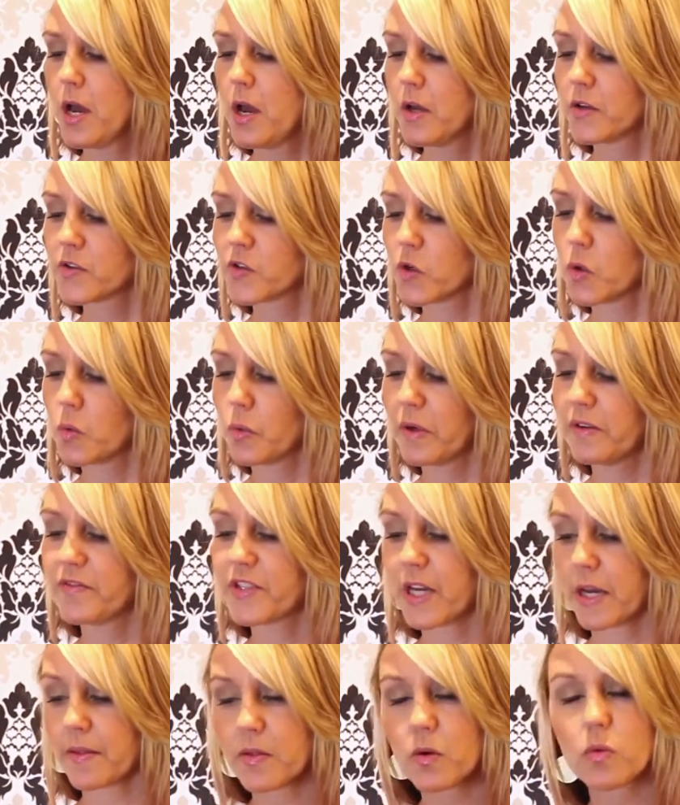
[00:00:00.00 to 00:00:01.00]
So we've
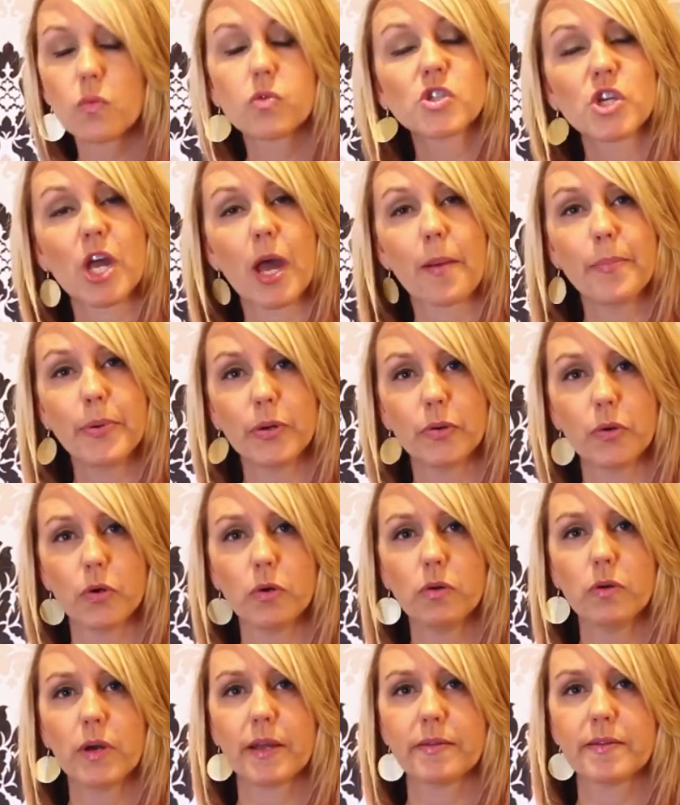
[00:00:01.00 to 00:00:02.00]
done the
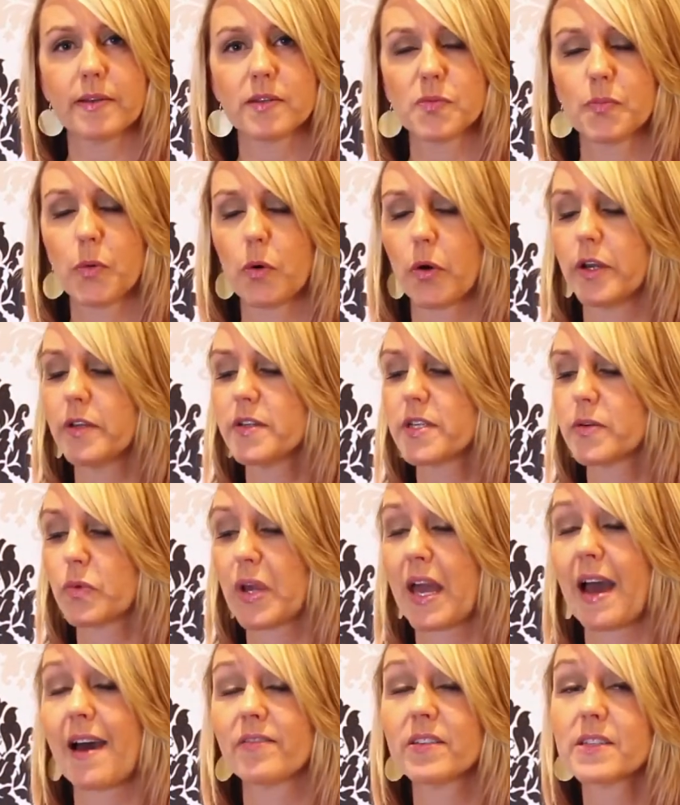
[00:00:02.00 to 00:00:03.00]
shampoo at this point. We
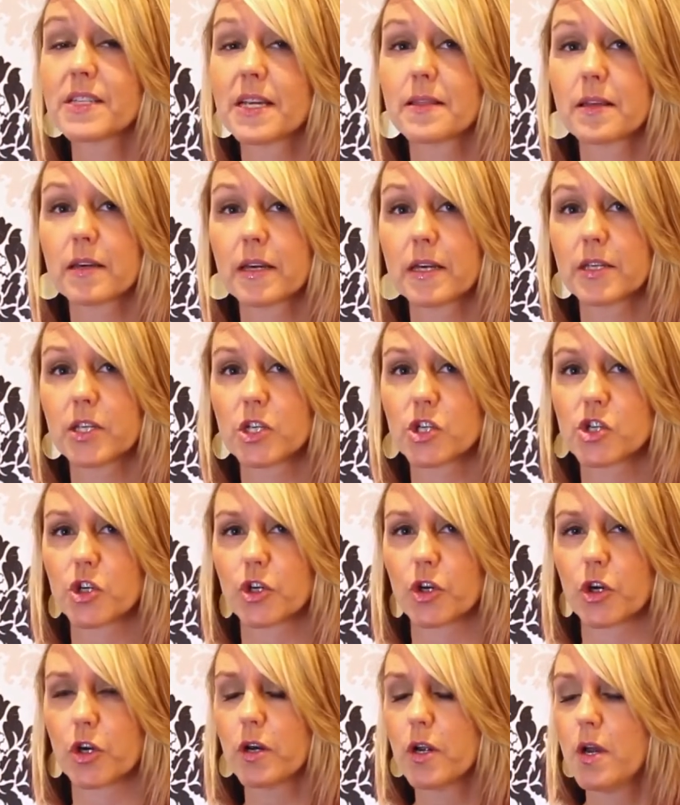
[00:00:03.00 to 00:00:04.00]
haven't done the
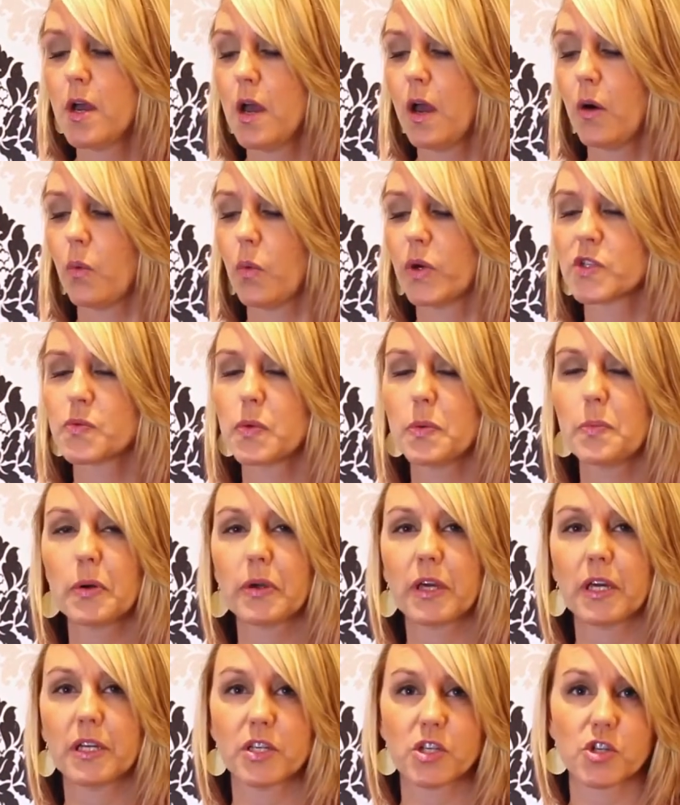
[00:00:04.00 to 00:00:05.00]
conditioner. Once we put
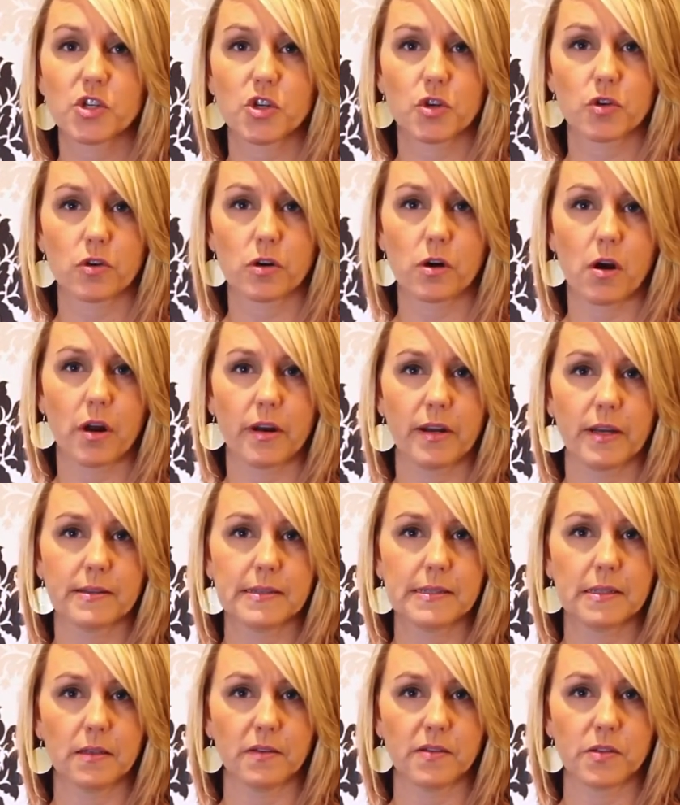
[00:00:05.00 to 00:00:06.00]
conditioner on, it
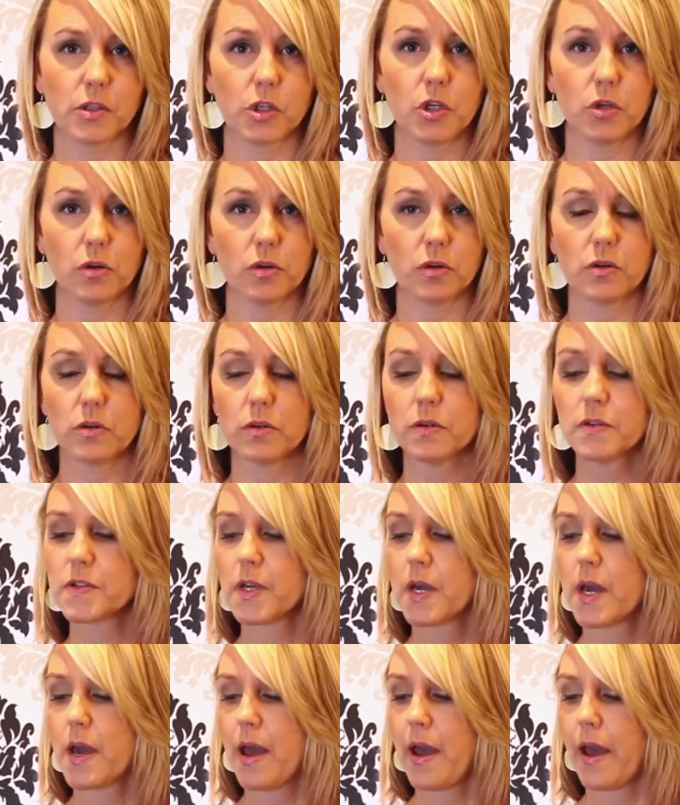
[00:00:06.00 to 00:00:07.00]
seals the
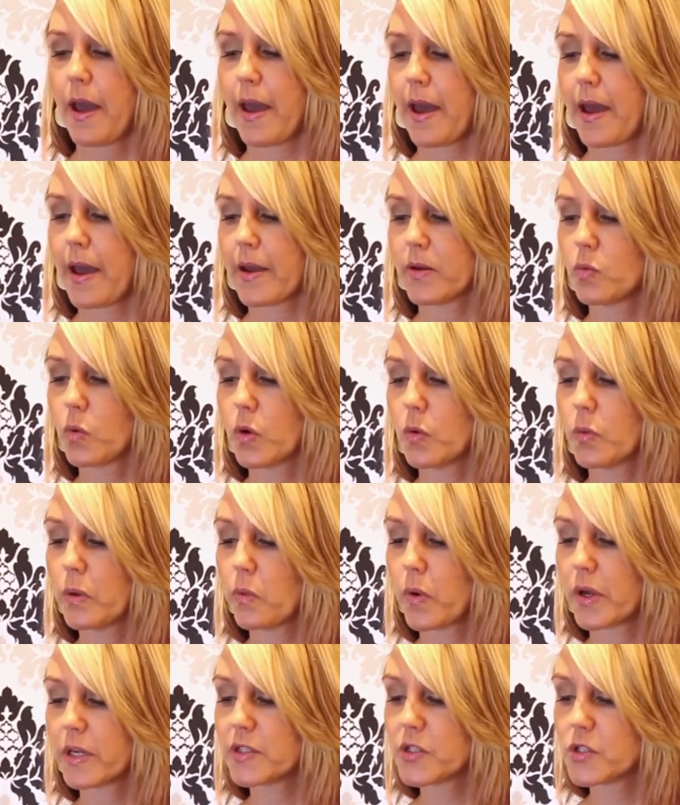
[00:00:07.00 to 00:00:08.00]
cuticles. And what we
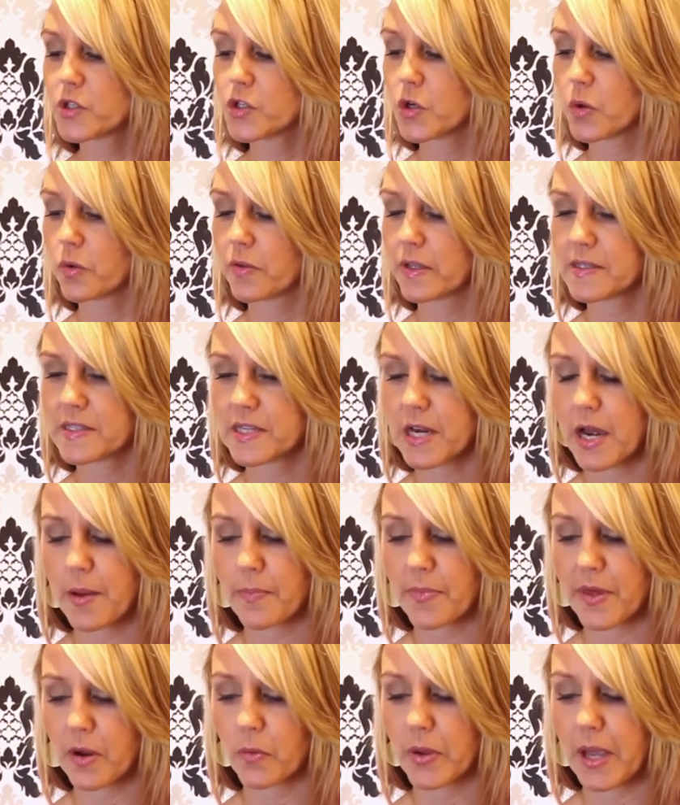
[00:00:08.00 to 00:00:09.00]
wanted to show this
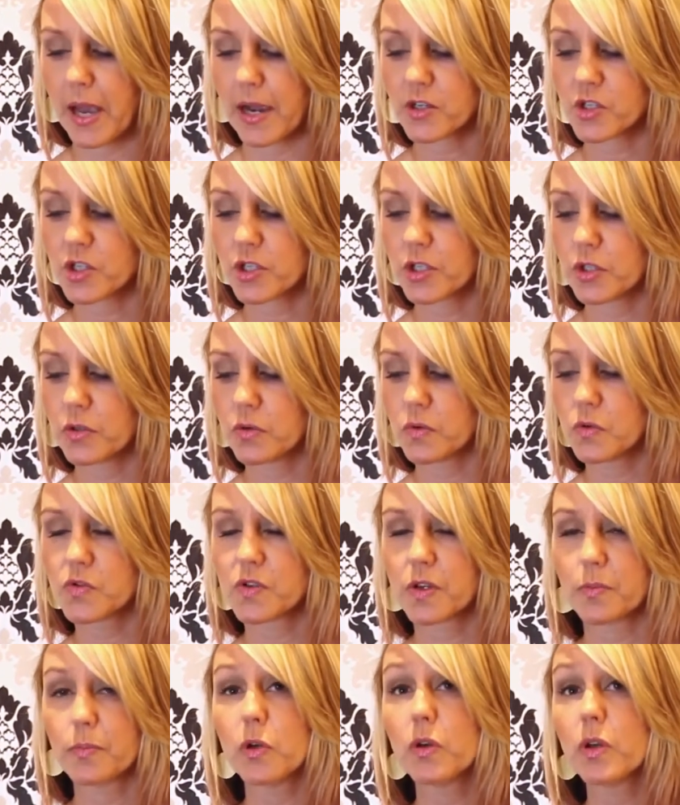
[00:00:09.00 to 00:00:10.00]
time that we actually
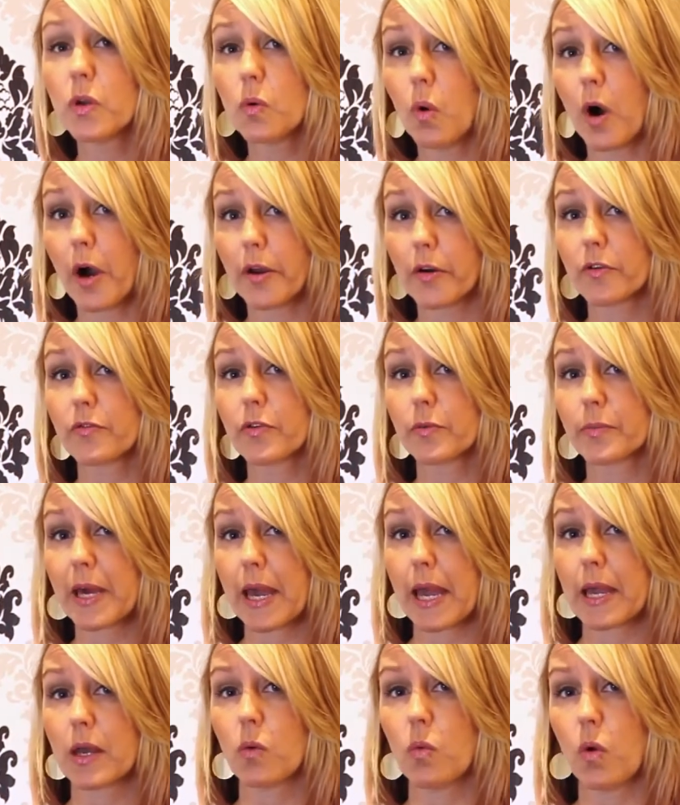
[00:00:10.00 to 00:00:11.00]
use a beauty water from
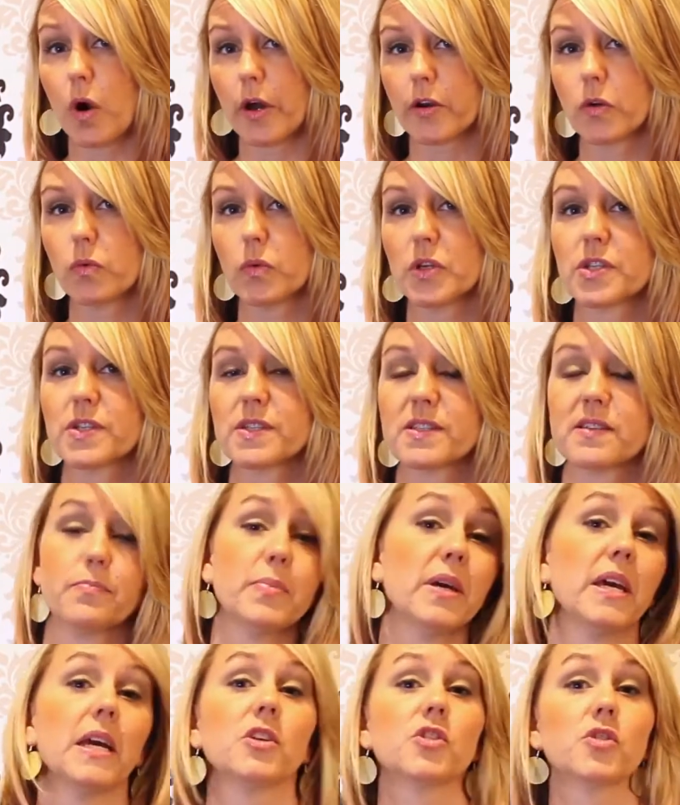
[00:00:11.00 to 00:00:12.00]
Kangen water, which is a
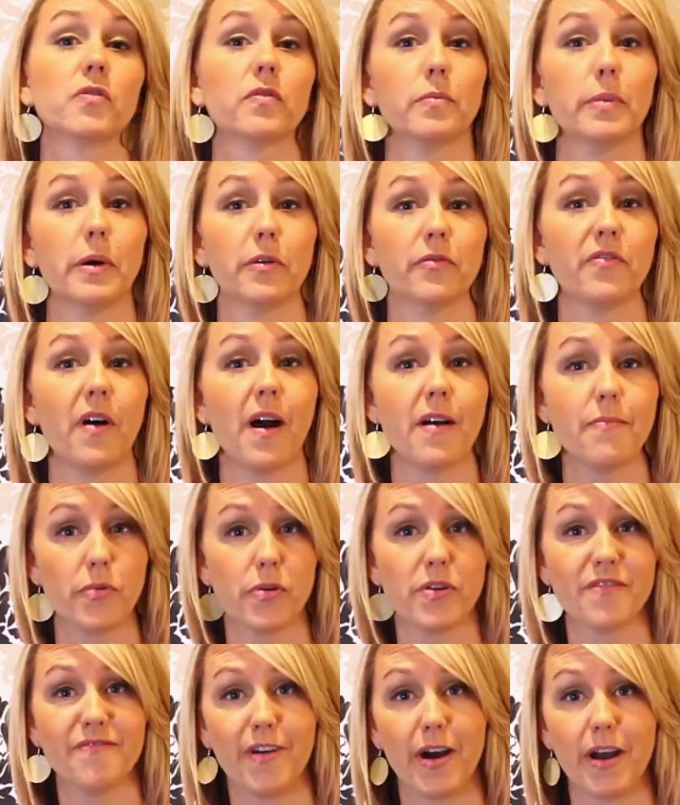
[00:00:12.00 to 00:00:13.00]
pH of about
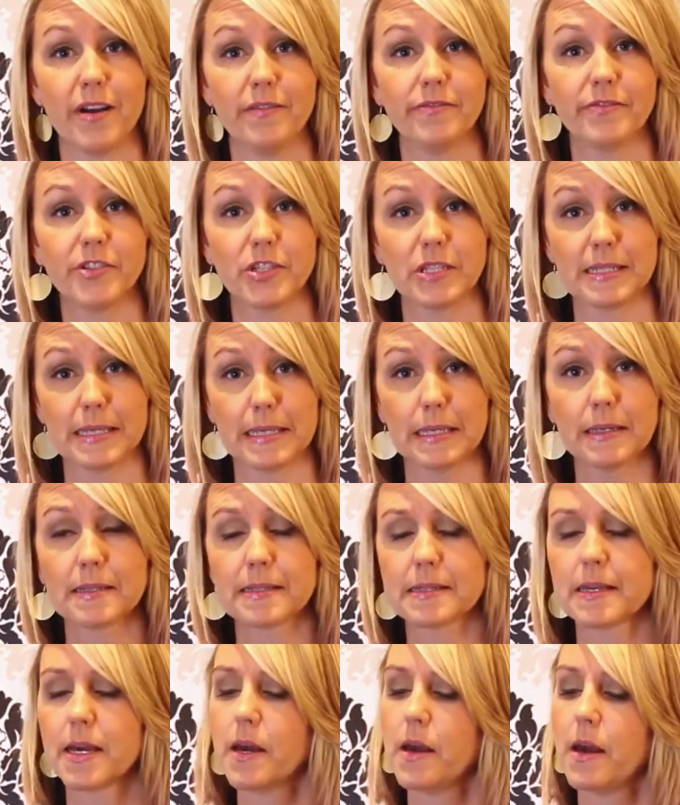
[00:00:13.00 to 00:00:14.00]
5.5 to
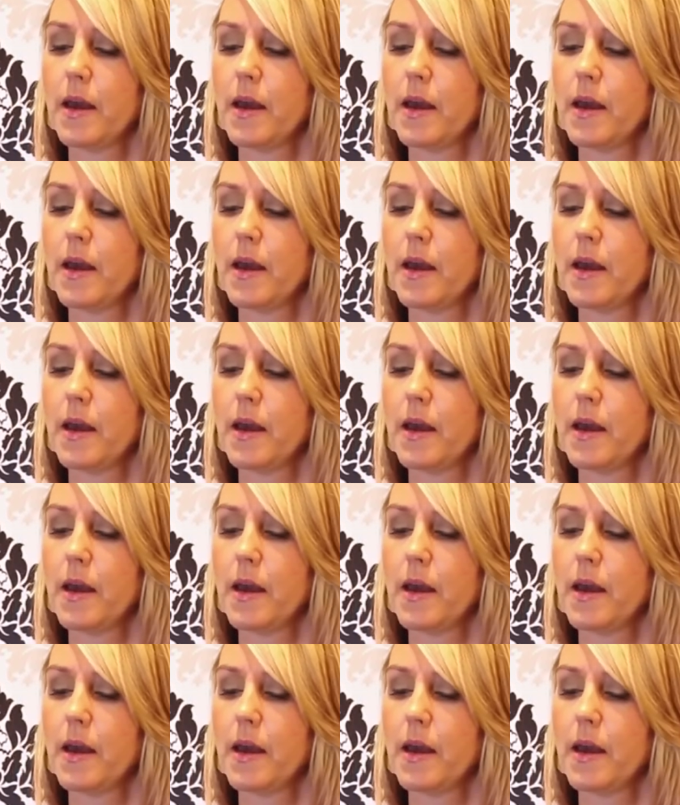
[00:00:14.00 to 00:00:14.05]
6.